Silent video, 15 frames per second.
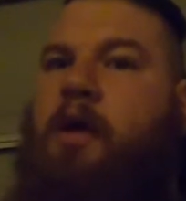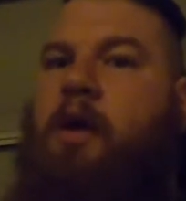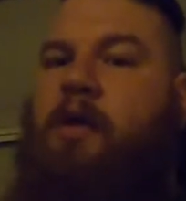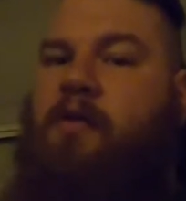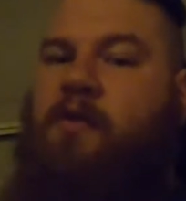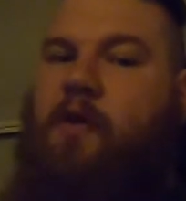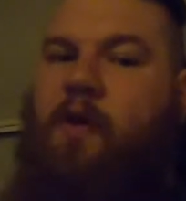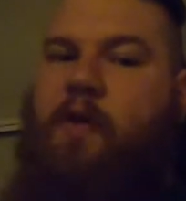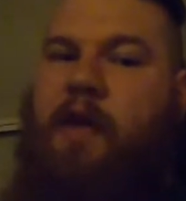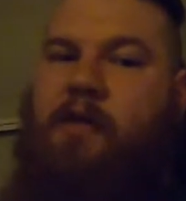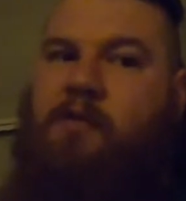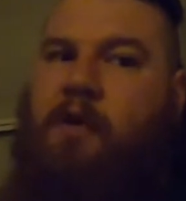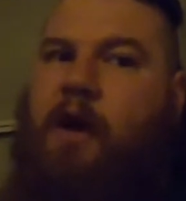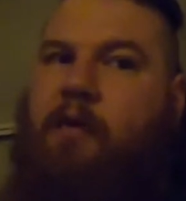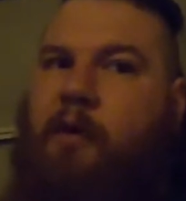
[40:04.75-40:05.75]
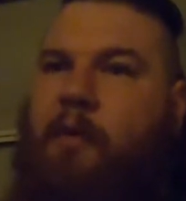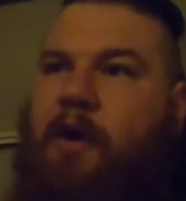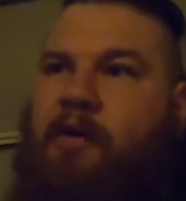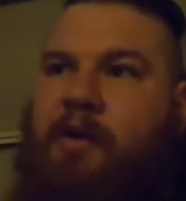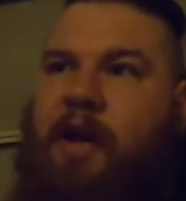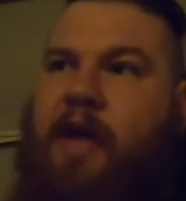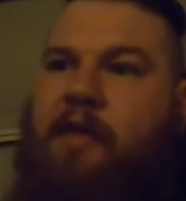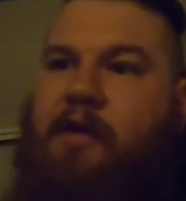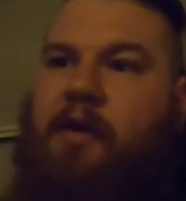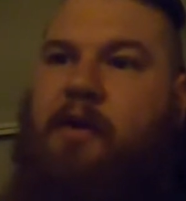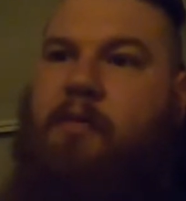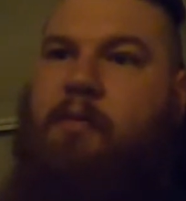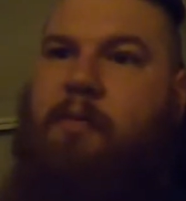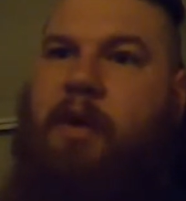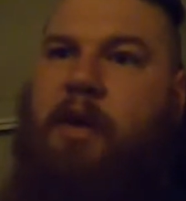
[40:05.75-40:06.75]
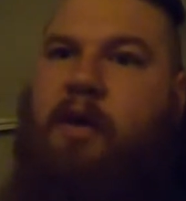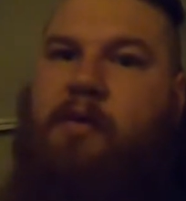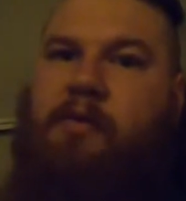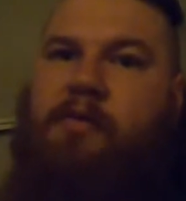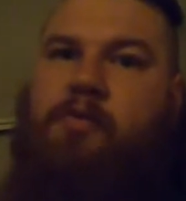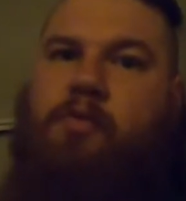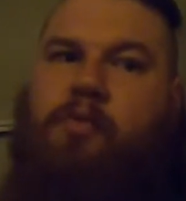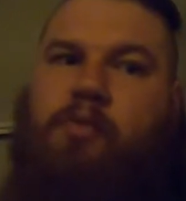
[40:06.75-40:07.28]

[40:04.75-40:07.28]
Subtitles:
And so that's why we work together, because